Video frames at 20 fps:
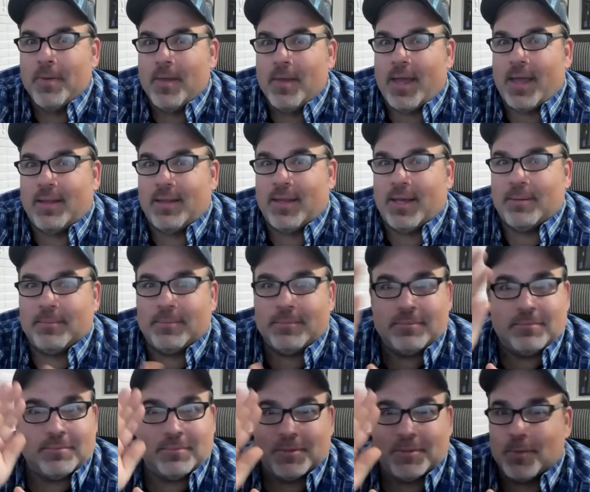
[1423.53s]
and then
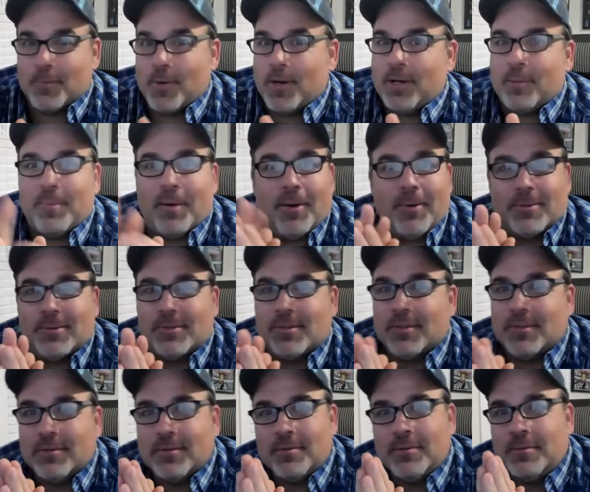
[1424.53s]
you're ready to post.
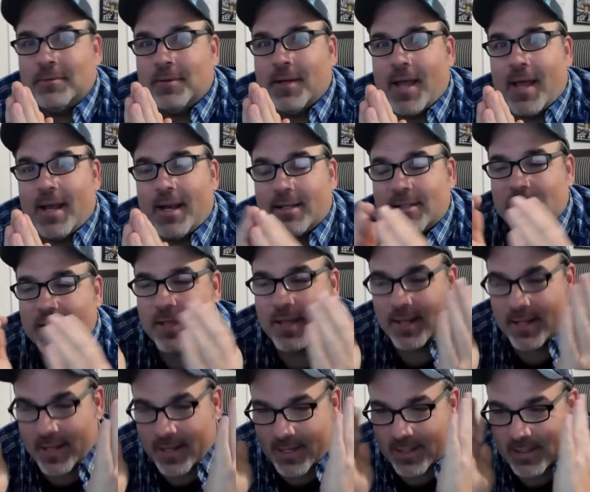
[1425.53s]
And
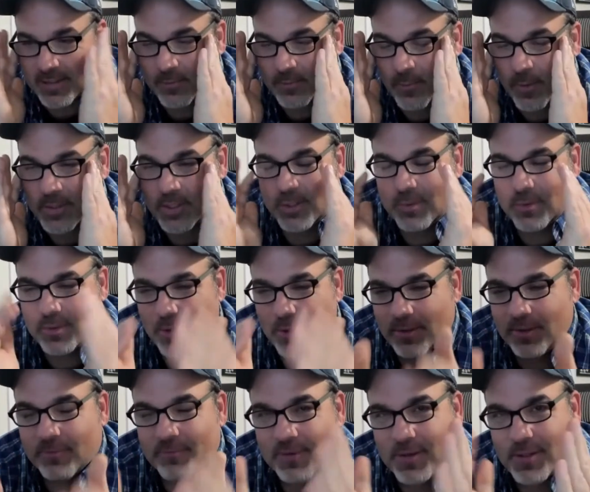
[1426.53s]
it's once you start
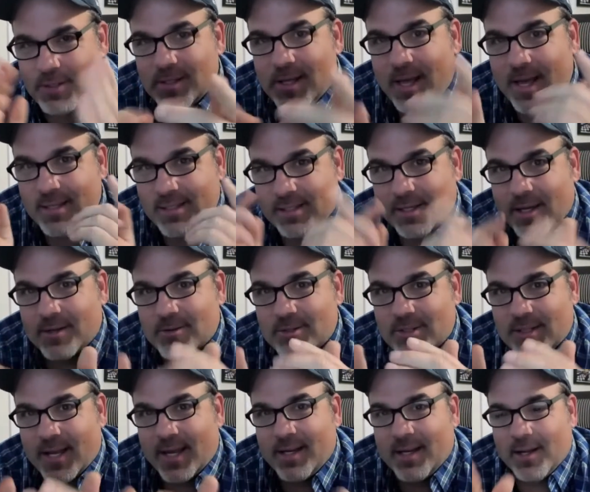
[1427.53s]
to visualize and
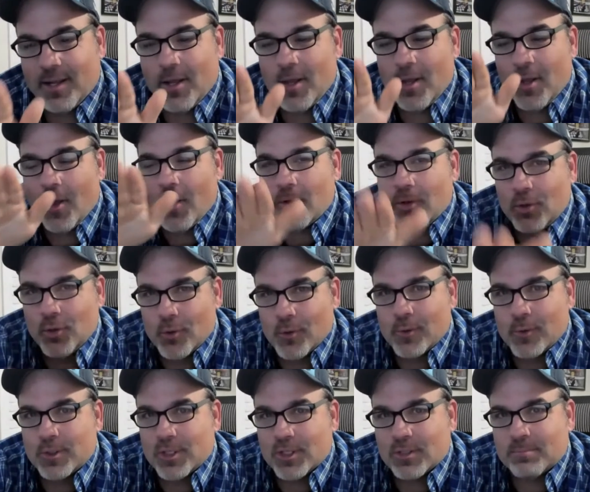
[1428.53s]
understand it, you're
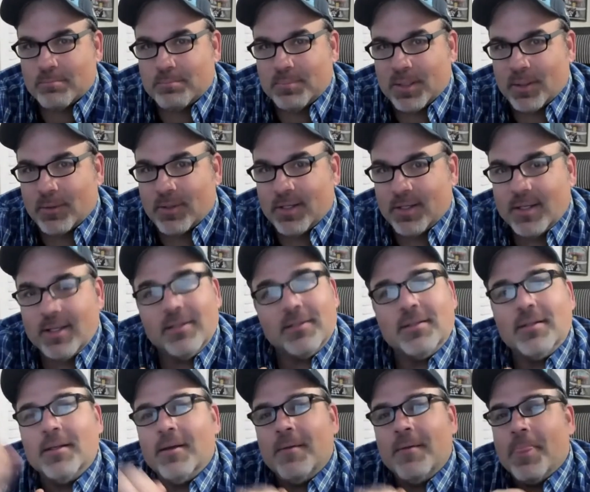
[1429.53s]
just building it.
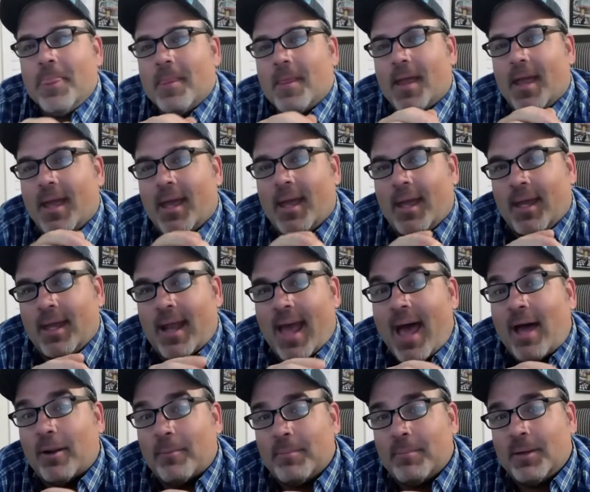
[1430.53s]
And
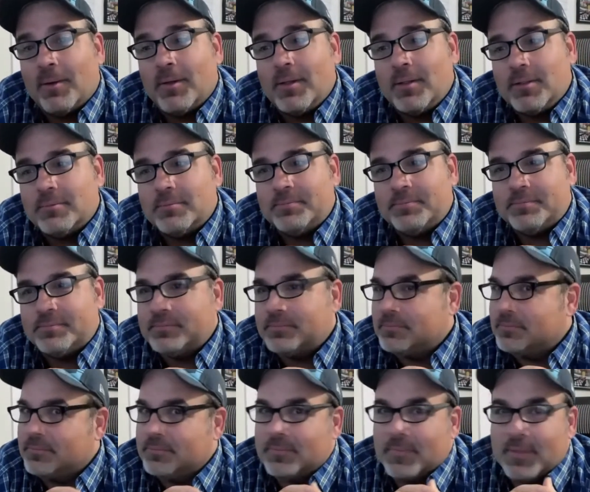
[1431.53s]
how to build it,
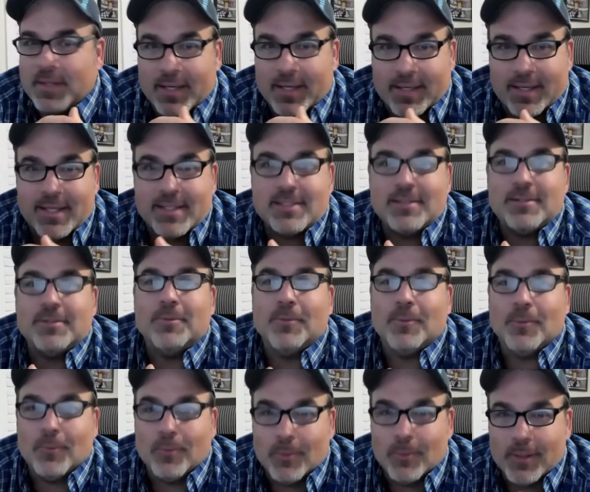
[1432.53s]
it gets
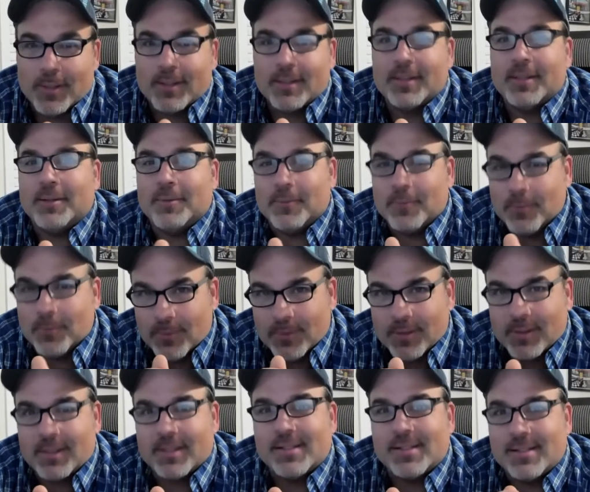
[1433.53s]
really,
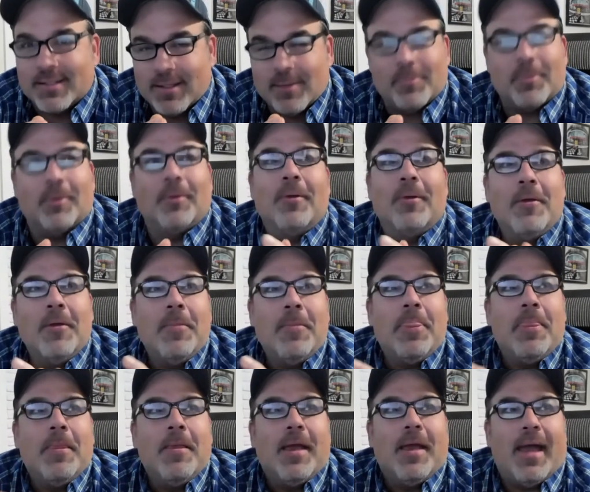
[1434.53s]
really simple.
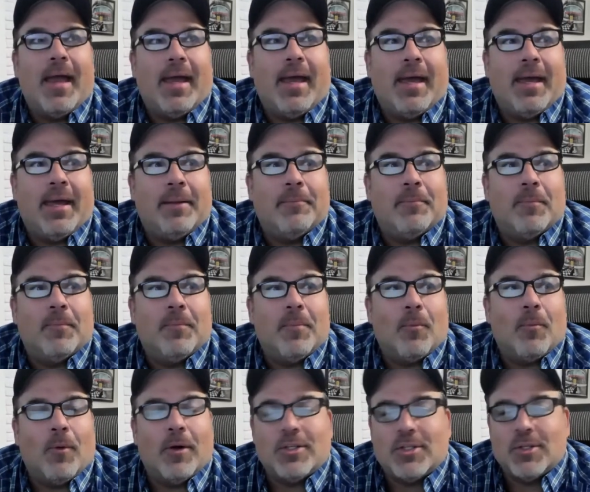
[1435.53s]
And
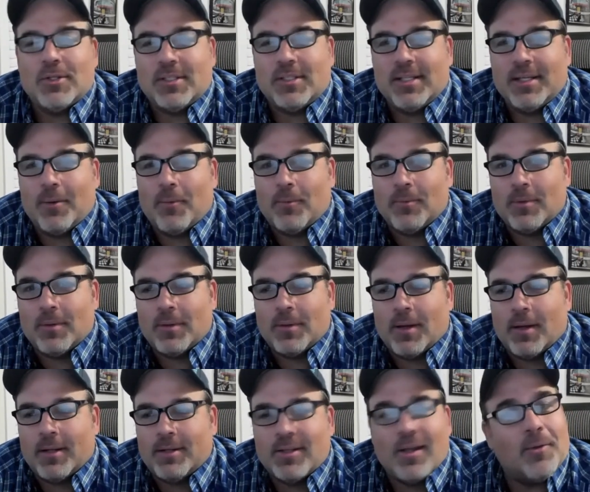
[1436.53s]
once you see
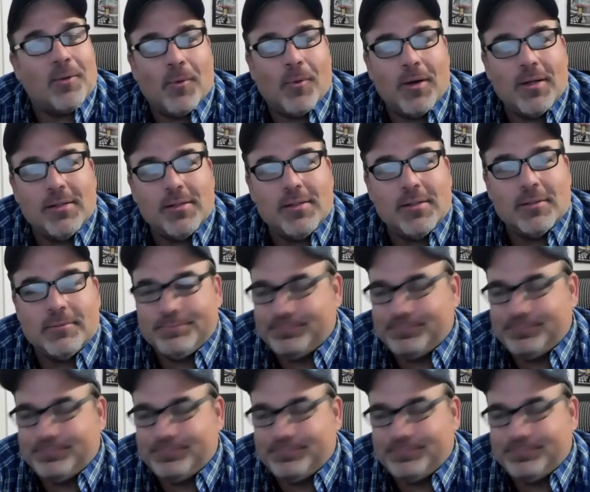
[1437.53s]
it done once,